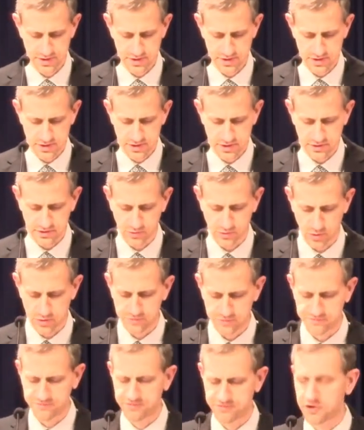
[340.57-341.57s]
The word
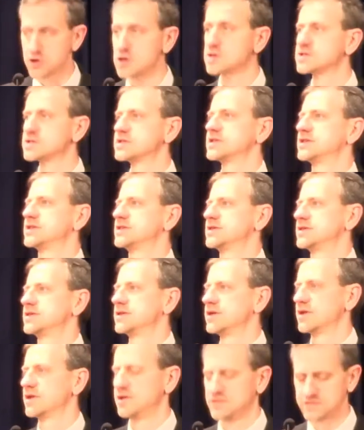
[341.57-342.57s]
first
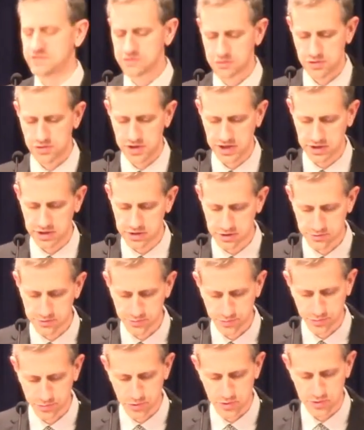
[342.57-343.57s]
is the Greek
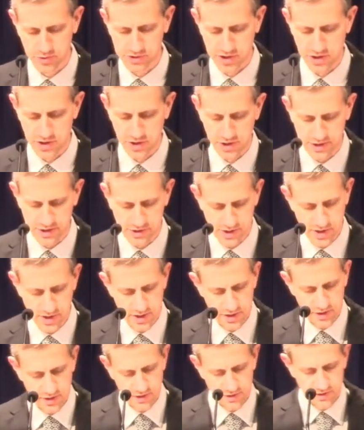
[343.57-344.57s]
proton.
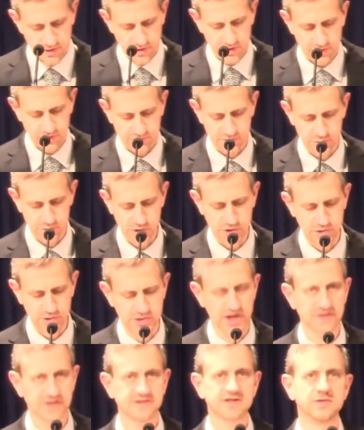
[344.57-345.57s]
From the New
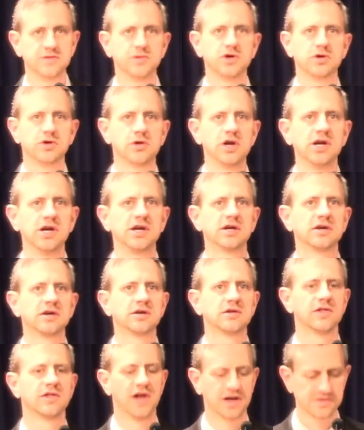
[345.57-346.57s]
Testament Greek
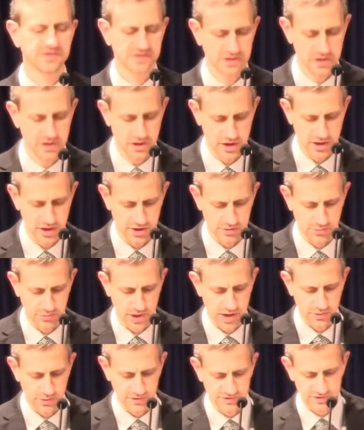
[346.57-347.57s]
lexicon at
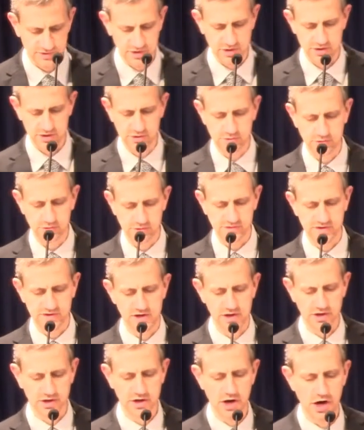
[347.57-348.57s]

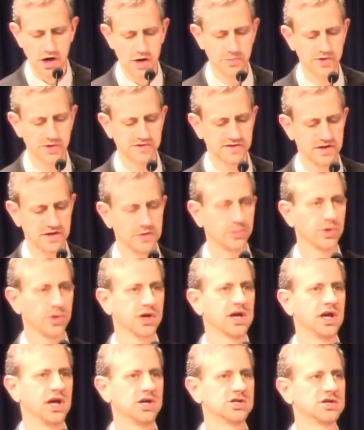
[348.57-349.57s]
BibleStudyTools.com, its
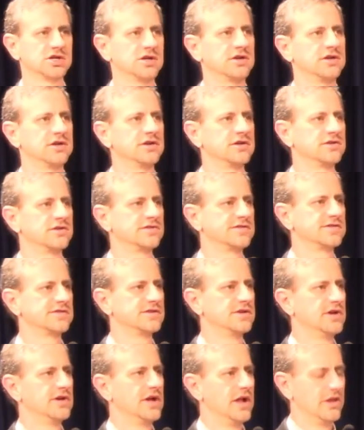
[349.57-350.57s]
implication is
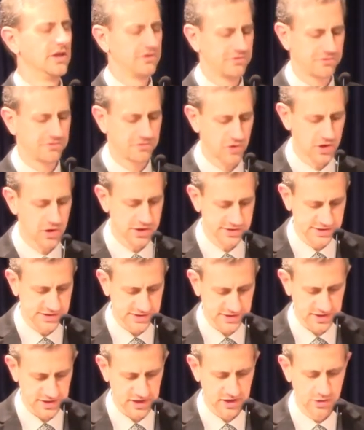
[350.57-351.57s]
first
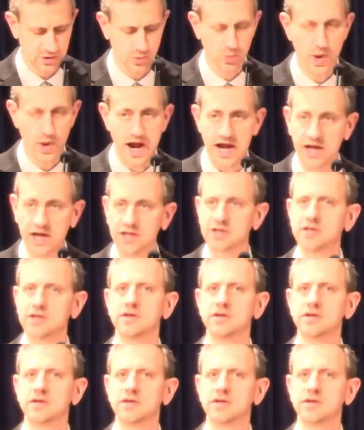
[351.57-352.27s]
in rank,